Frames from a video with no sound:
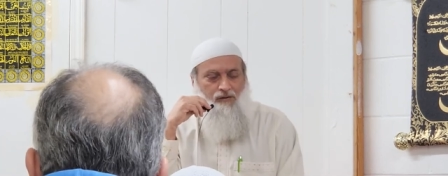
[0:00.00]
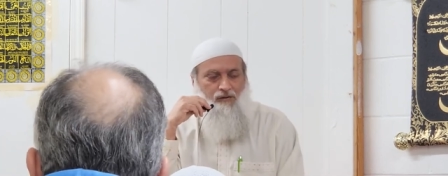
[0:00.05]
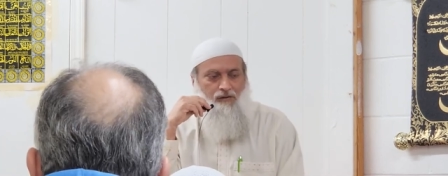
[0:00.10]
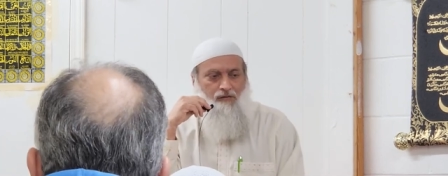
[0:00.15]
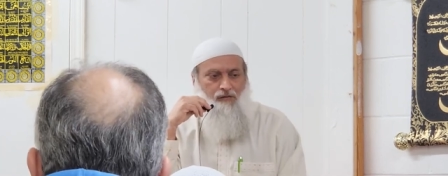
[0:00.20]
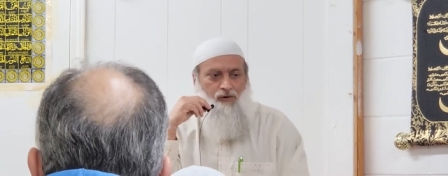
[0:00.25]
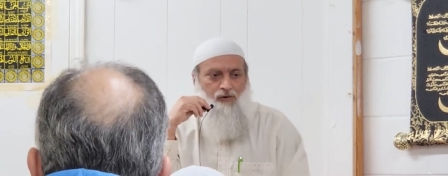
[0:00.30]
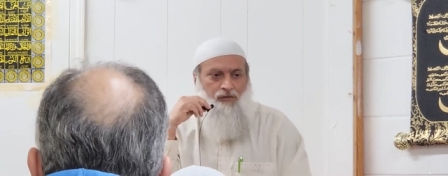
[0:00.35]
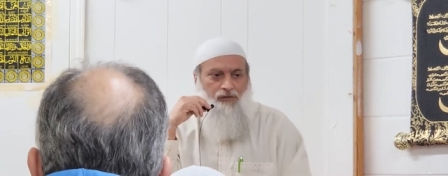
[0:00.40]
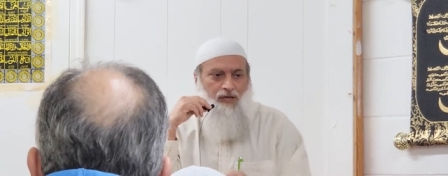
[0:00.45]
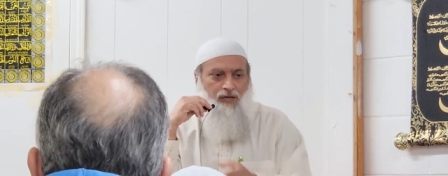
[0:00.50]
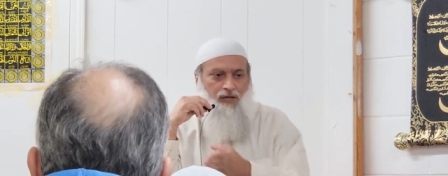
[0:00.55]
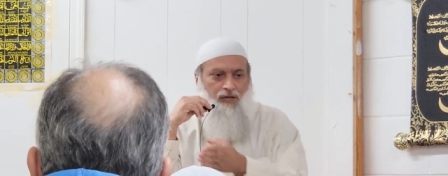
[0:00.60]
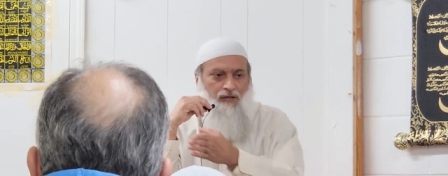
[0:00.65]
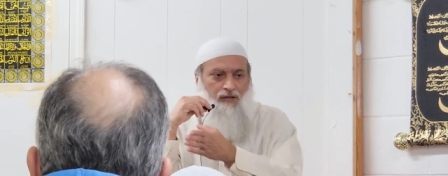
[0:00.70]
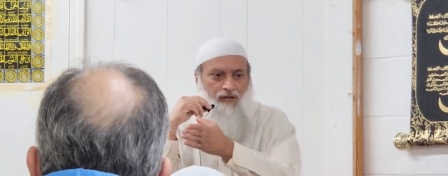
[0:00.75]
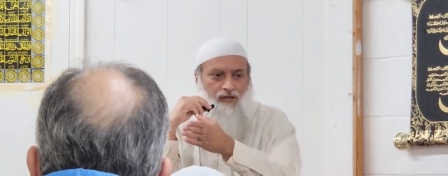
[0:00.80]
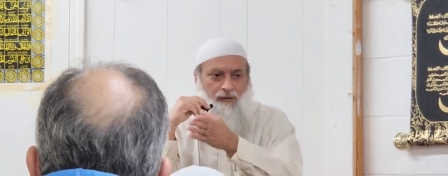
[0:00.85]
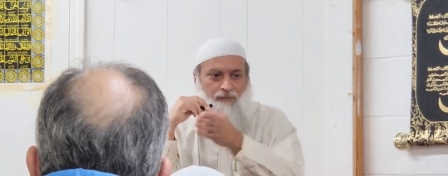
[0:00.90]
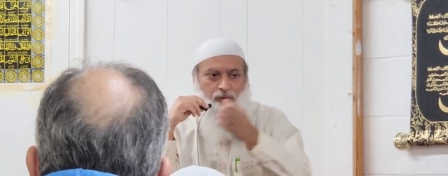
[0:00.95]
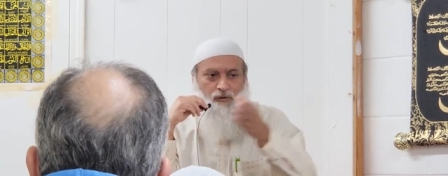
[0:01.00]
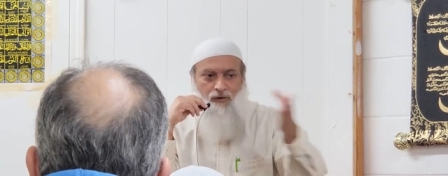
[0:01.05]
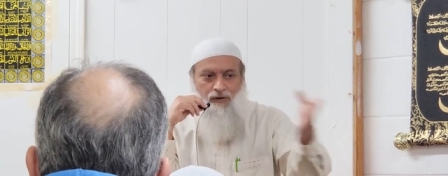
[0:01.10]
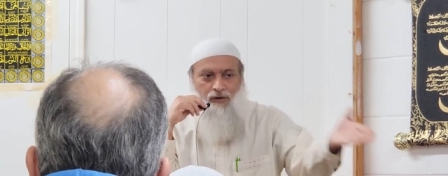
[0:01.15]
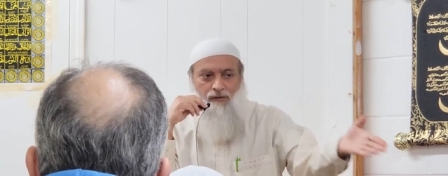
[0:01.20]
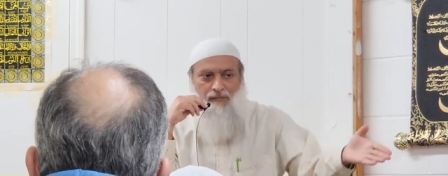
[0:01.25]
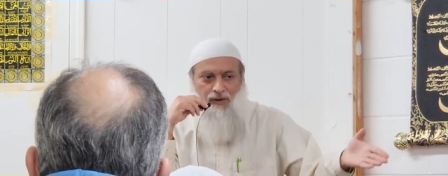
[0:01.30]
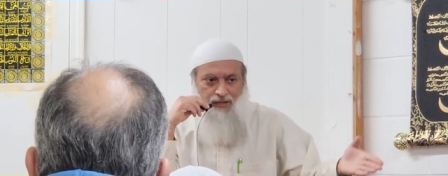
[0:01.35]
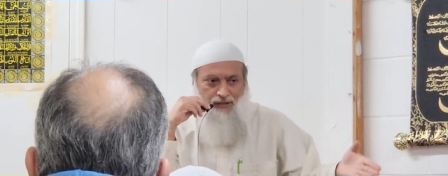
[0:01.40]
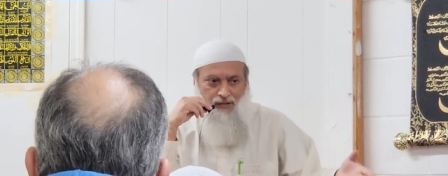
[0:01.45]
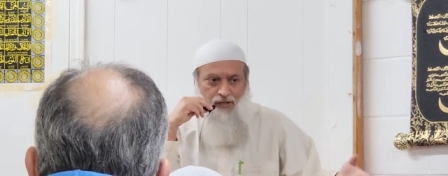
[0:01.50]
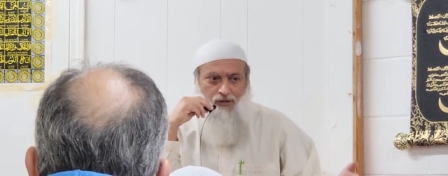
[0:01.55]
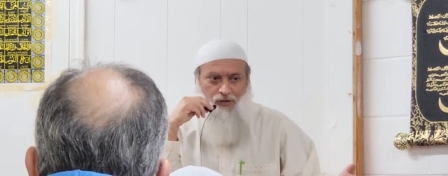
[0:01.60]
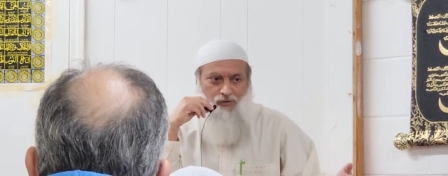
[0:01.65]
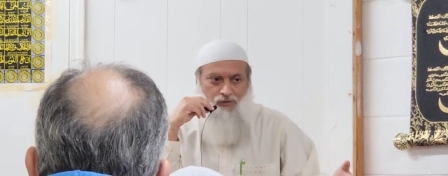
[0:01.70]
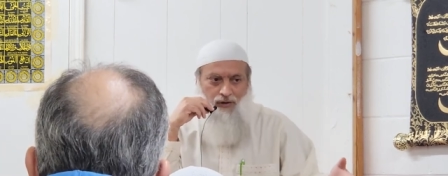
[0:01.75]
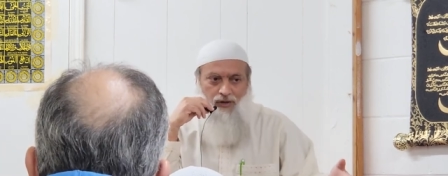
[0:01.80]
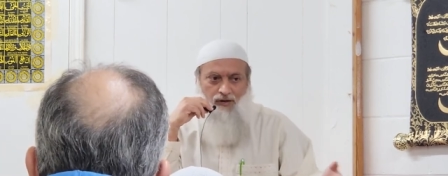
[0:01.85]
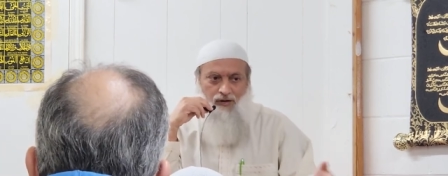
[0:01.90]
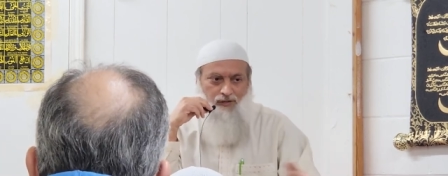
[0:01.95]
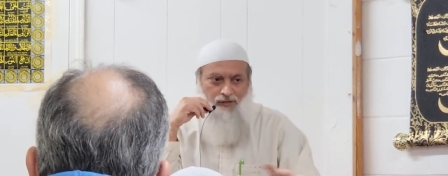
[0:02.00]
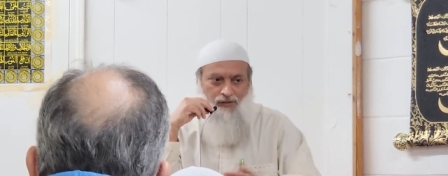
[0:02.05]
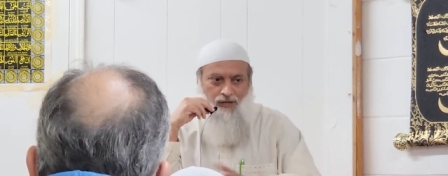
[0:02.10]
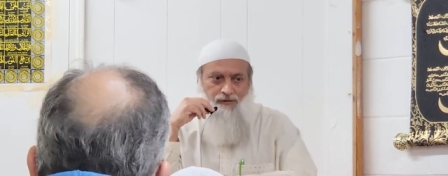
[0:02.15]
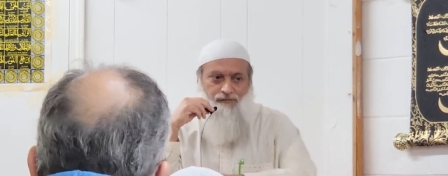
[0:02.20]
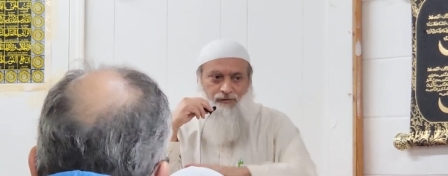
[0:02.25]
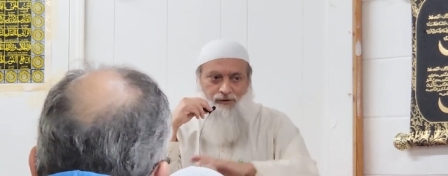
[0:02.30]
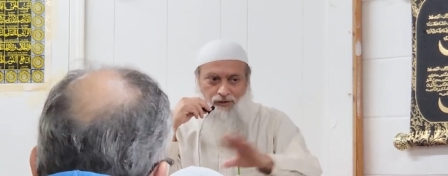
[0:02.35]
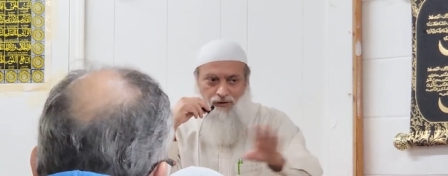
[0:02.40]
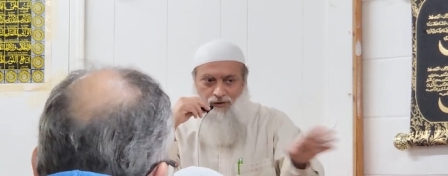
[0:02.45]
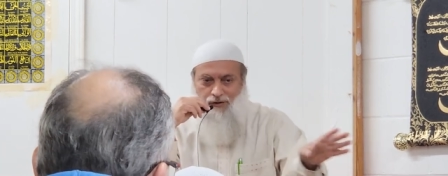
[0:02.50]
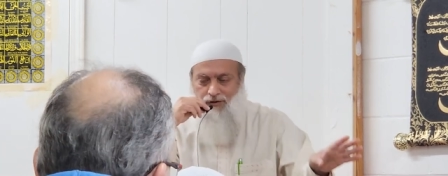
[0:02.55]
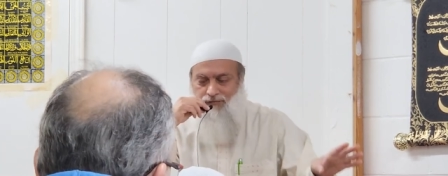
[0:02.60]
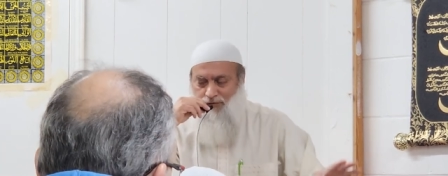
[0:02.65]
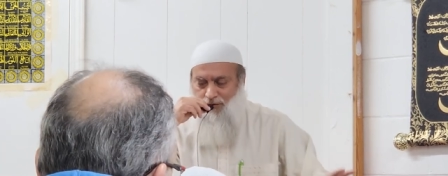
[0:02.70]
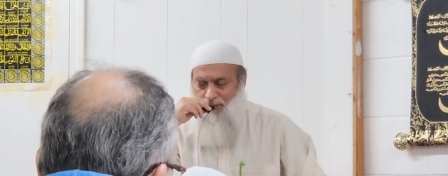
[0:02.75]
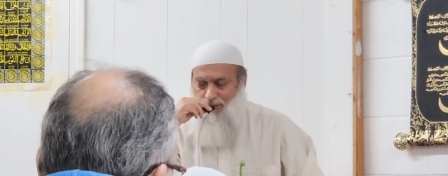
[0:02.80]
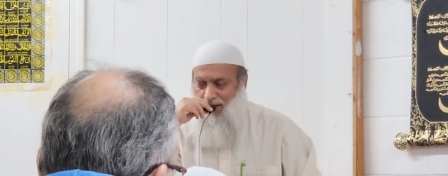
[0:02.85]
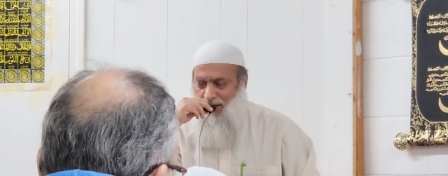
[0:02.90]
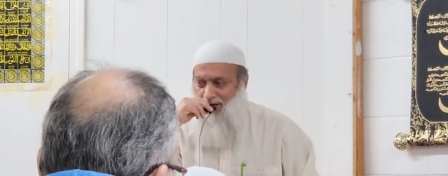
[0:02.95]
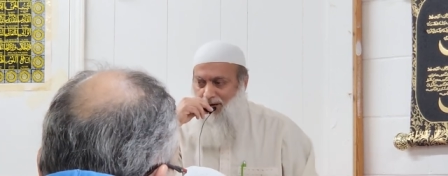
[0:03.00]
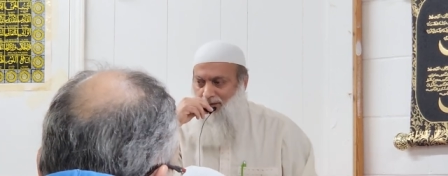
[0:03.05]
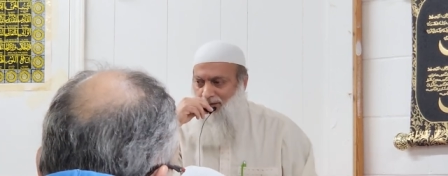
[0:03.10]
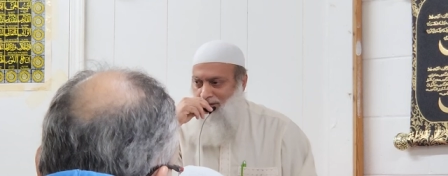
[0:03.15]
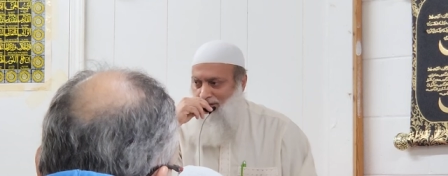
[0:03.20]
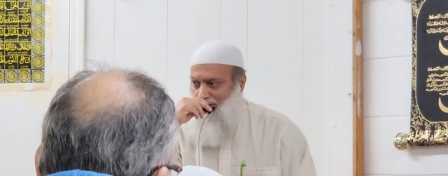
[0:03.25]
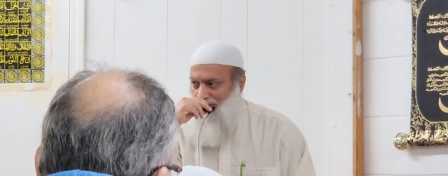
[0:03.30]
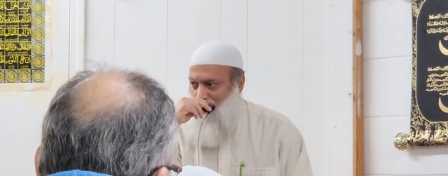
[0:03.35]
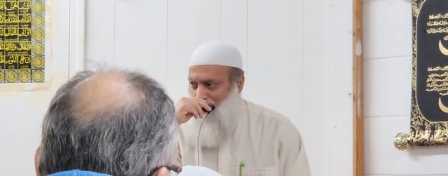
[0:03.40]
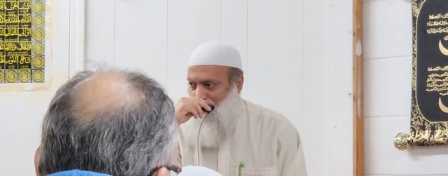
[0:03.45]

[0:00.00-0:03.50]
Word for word: of course, anything appointed by the UN is not for the good of humanity.